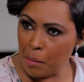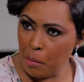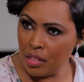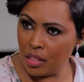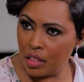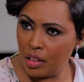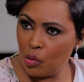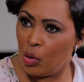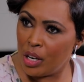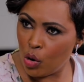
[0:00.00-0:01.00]
a month,
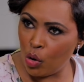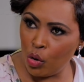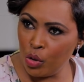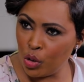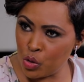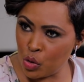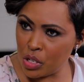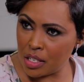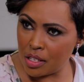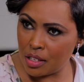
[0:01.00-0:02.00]
we know you're
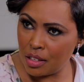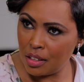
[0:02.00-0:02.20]
sorted.